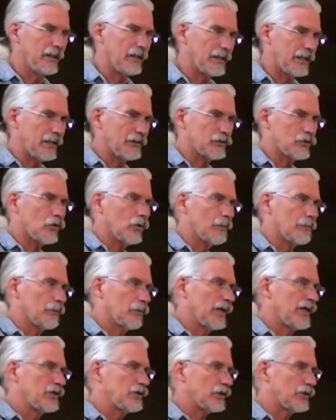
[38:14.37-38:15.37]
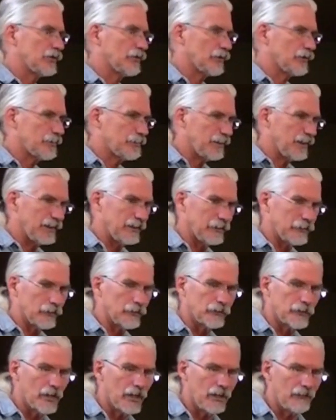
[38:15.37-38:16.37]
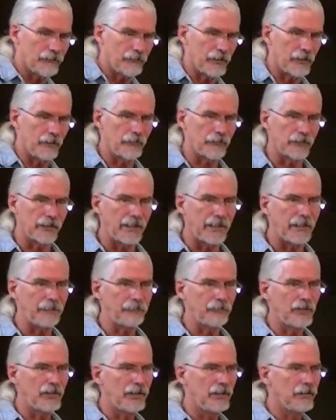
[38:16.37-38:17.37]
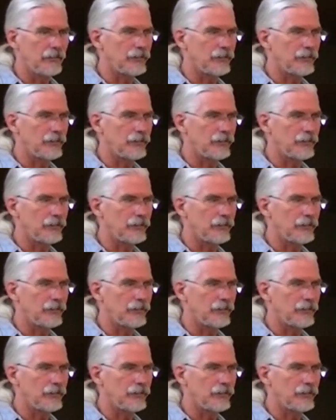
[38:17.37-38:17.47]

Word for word: against corporations for spilling their own coffee on their lap.